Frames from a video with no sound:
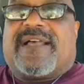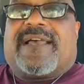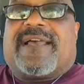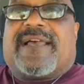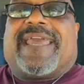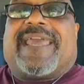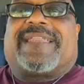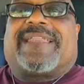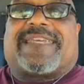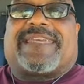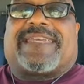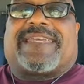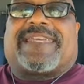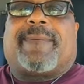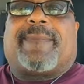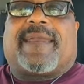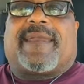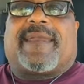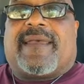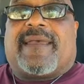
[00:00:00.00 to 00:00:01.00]
in
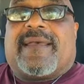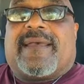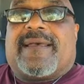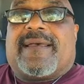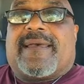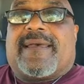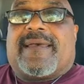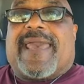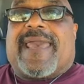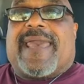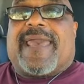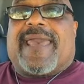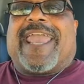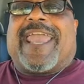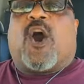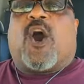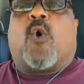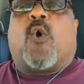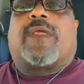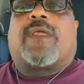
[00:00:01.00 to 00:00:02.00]
keeping a
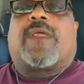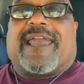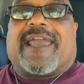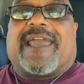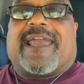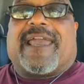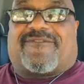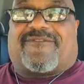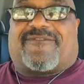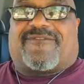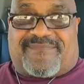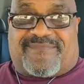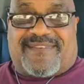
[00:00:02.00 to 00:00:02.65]
holy life.